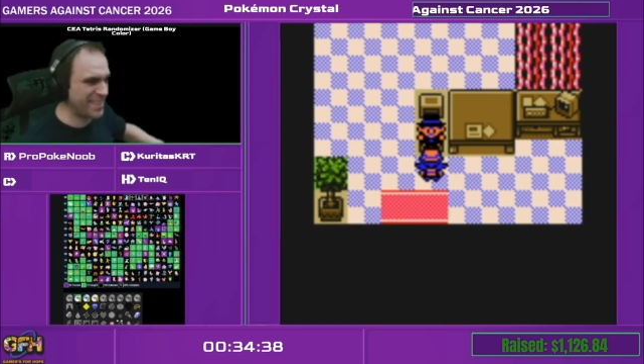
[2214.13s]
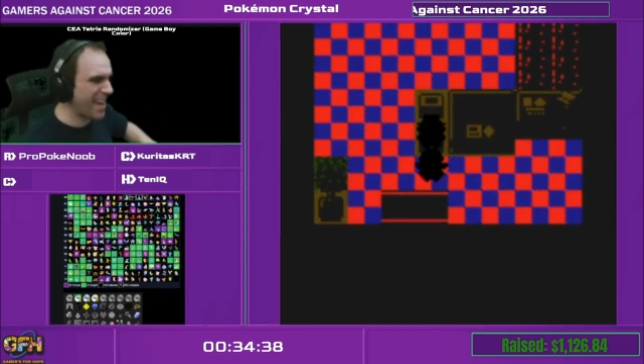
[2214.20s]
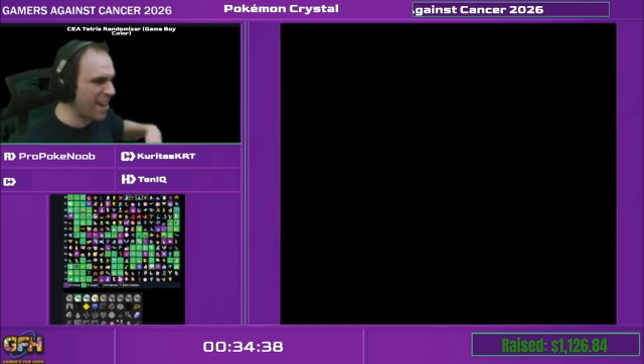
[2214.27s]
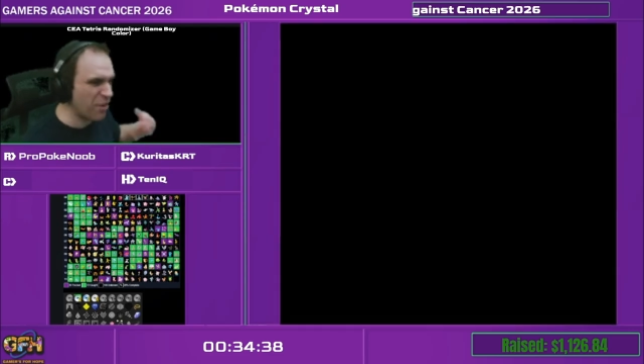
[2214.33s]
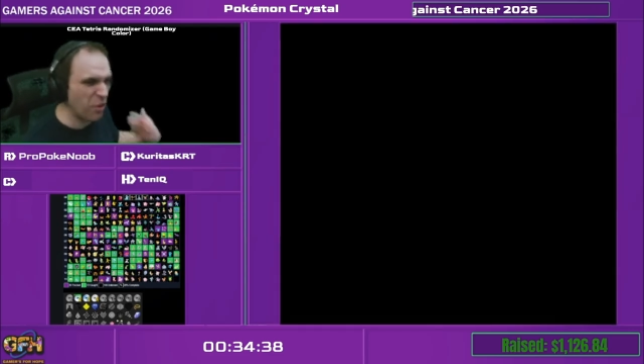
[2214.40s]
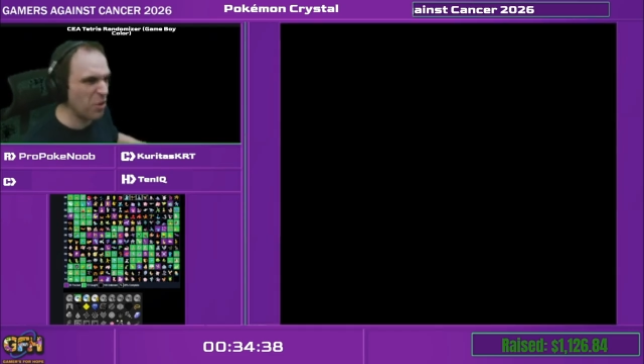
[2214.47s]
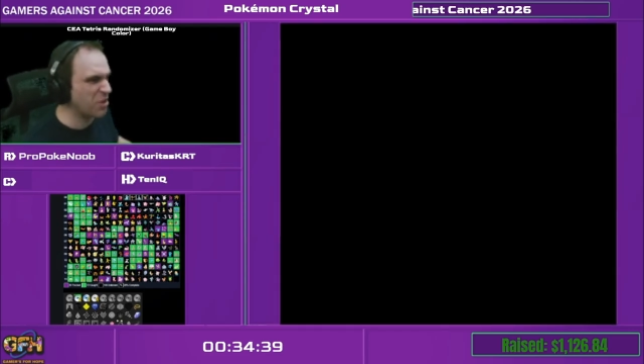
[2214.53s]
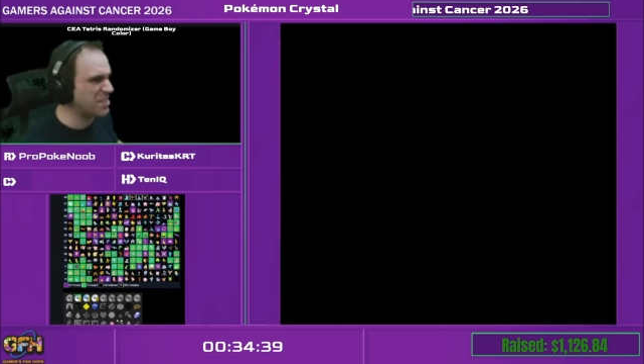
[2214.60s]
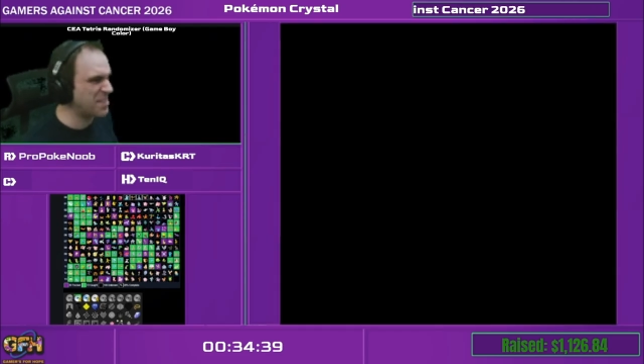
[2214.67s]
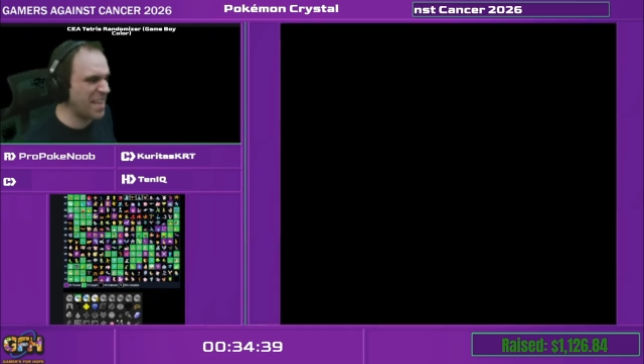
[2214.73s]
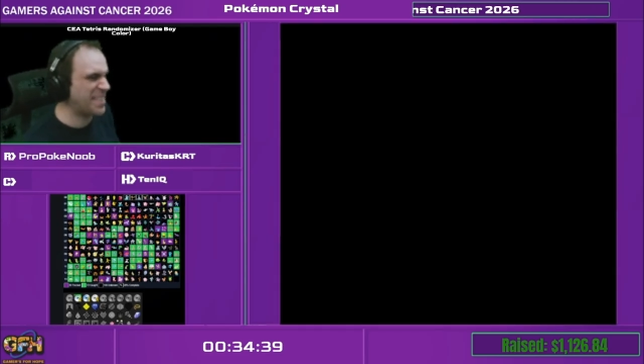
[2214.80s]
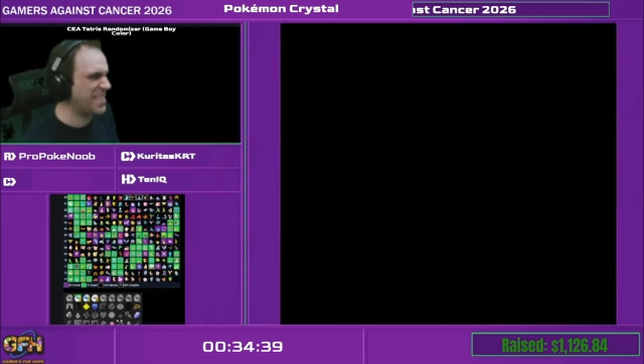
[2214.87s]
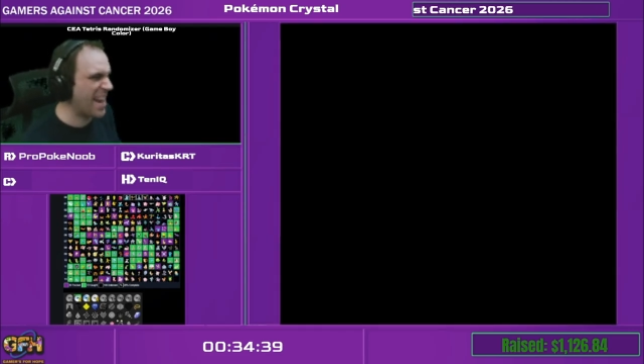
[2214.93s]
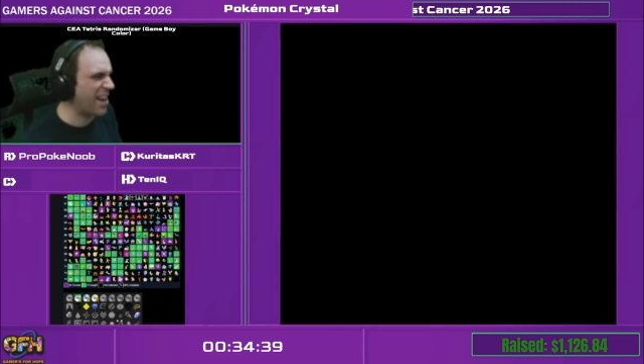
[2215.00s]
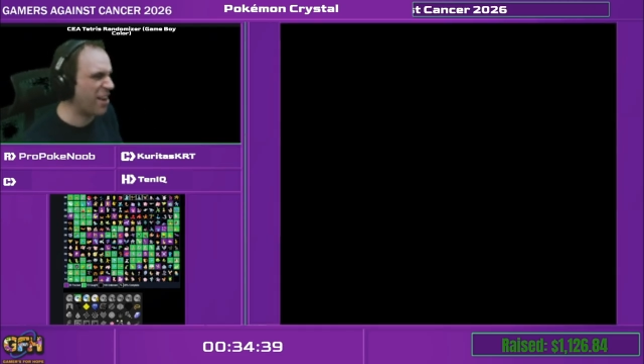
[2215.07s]
like, that hurts.
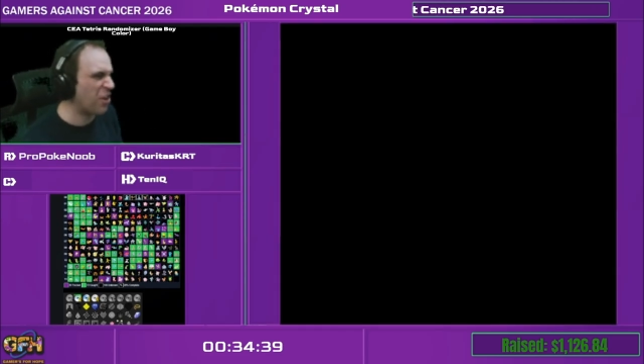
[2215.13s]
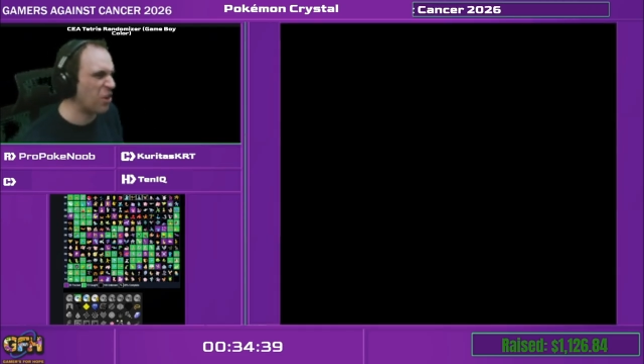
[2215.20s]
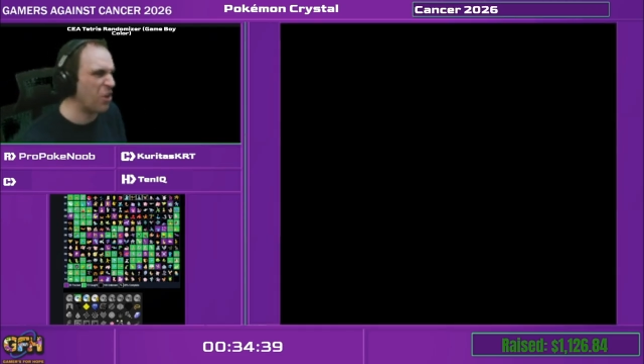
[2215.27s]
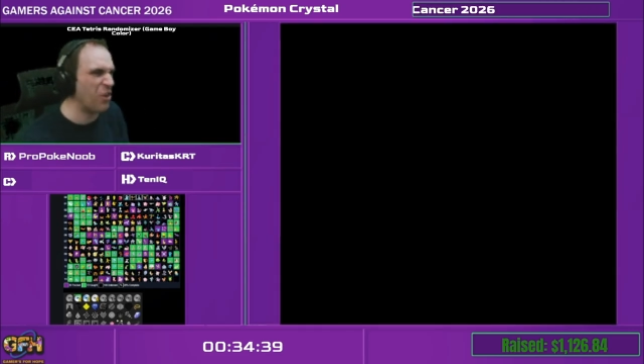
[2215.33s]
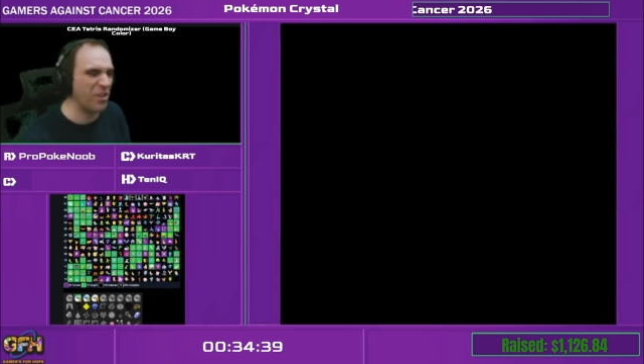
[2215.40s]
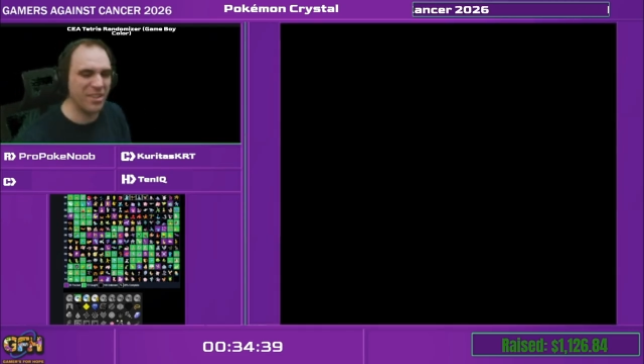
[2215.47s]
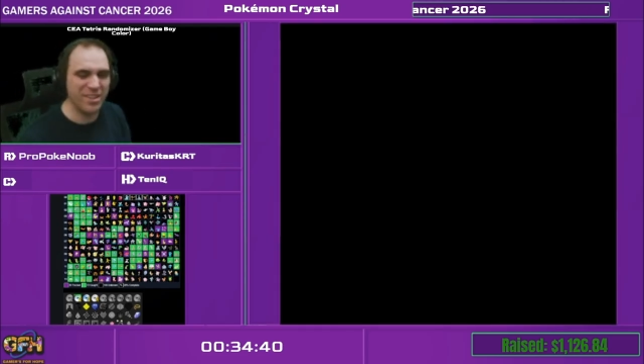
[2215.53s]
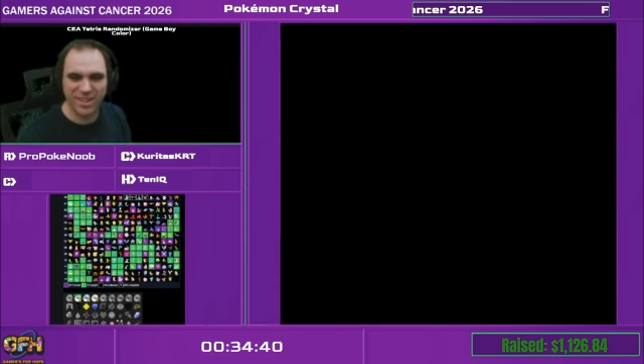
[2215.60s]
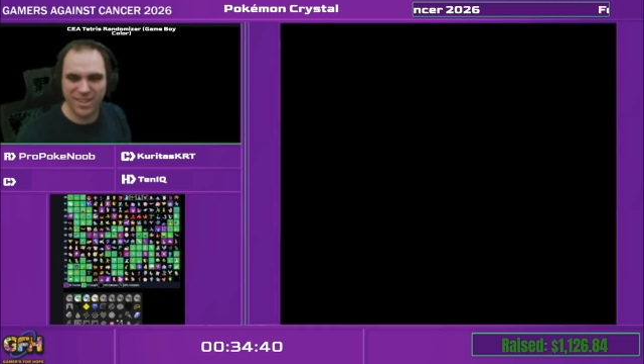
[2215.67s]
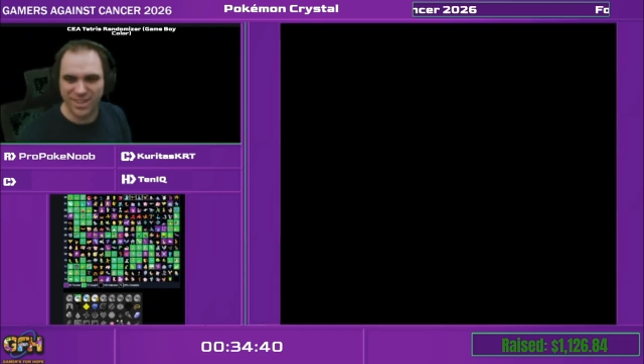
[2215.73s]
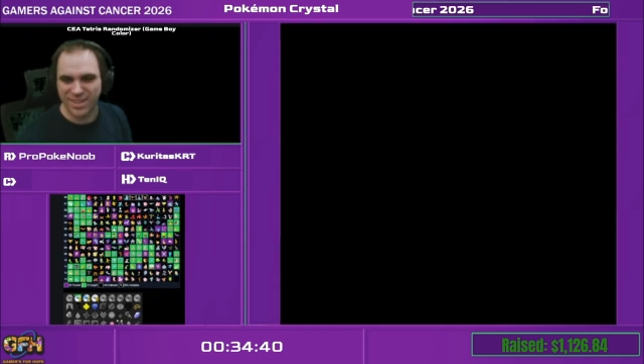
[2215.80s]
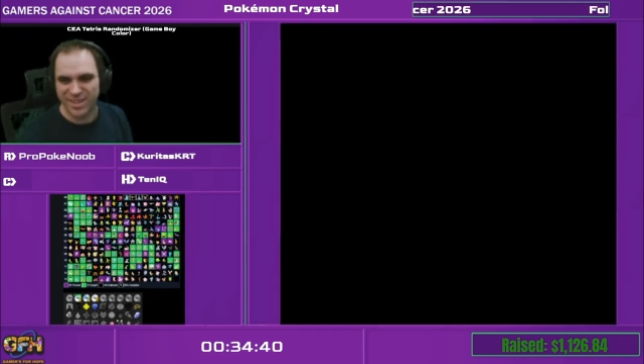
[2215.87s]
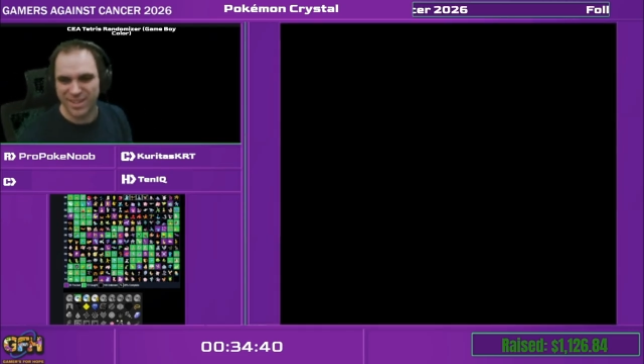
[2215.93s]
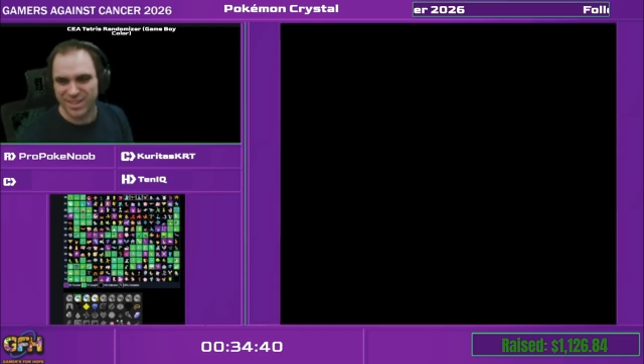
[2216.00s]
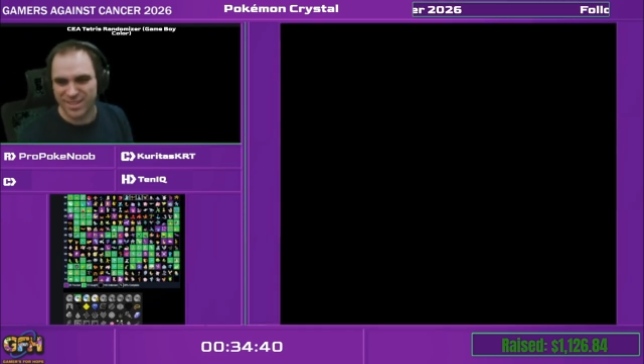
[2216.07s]
That's gotta hurt.
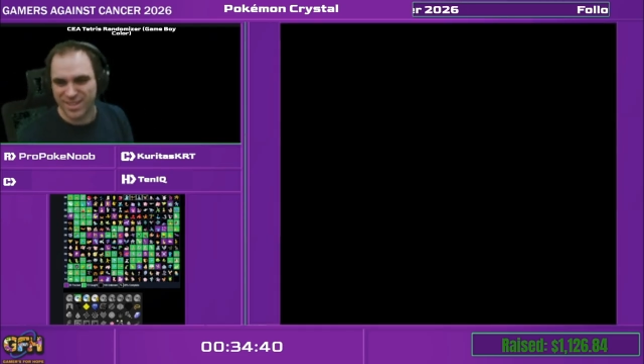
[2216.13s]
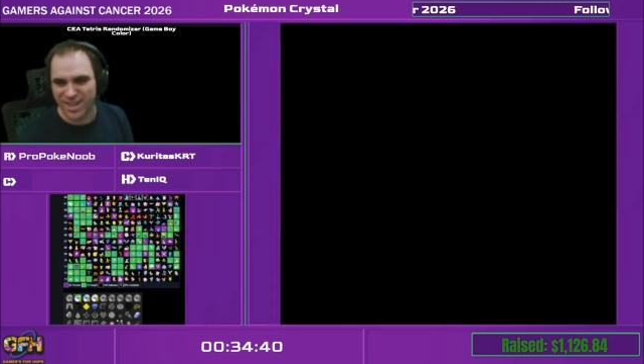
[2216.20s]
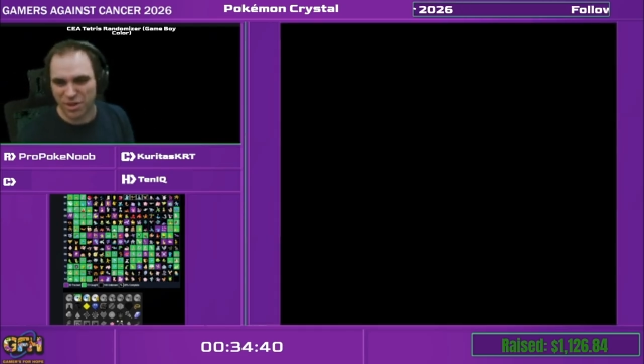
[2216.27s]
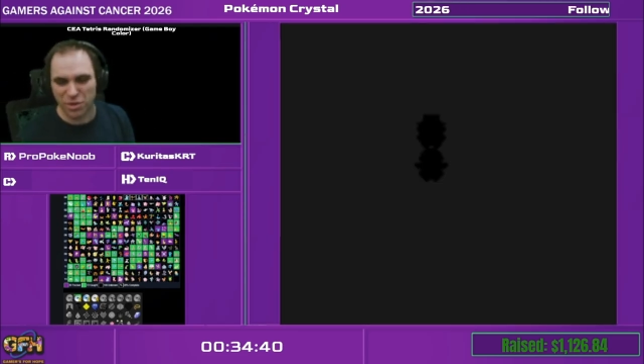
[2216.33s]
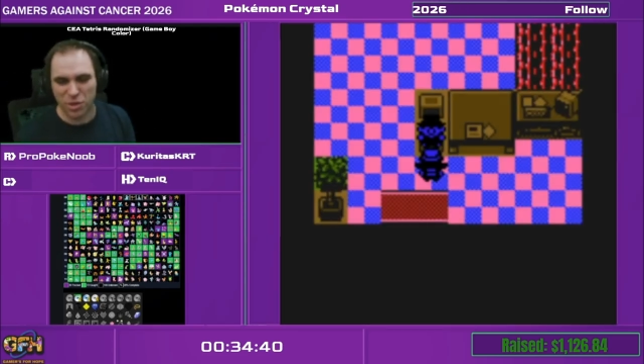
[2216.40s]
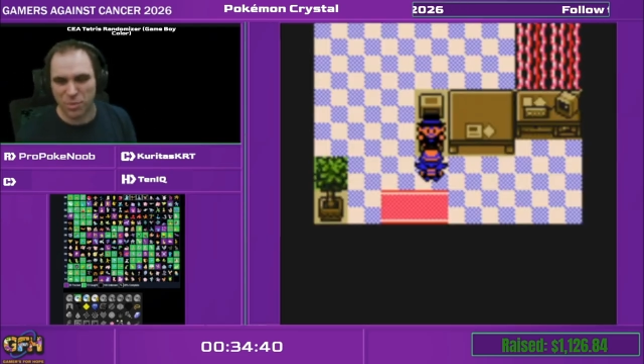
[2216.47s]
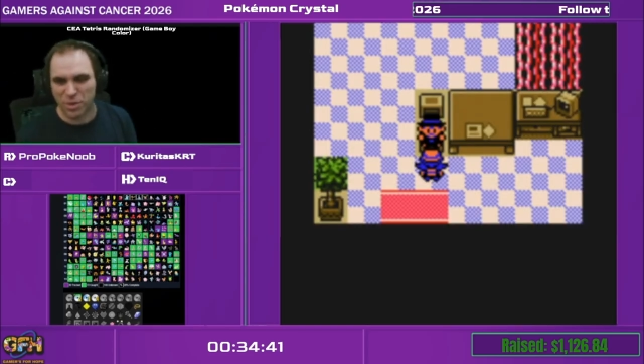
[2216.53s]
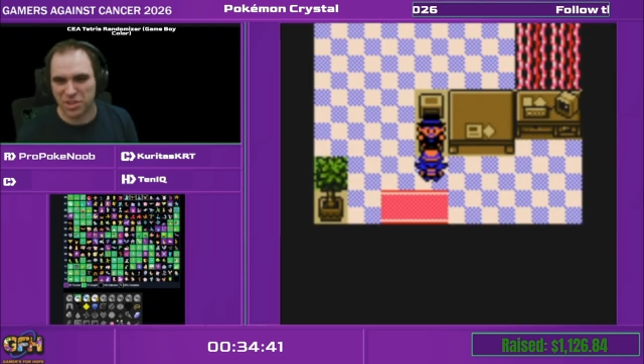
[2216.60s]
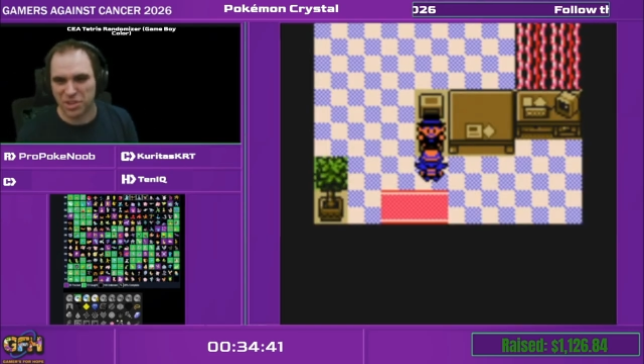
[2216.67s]
I know they